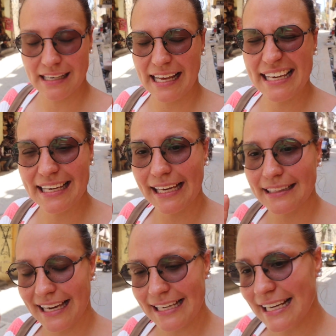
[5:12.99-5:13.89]
Like
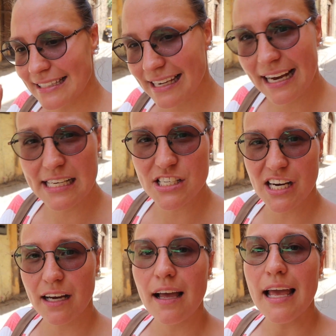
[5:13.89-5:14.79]
in Kenya's
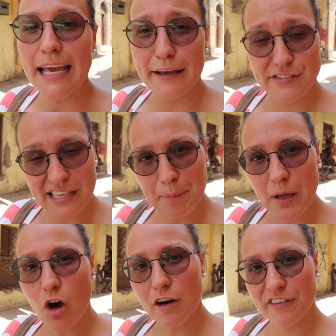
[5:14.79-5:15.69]
culture, if
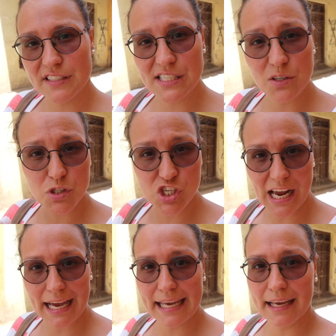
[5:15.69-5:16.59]
someone offers you
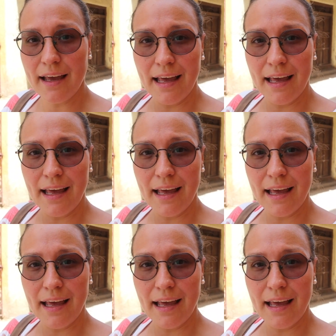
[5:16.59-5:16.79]
chai,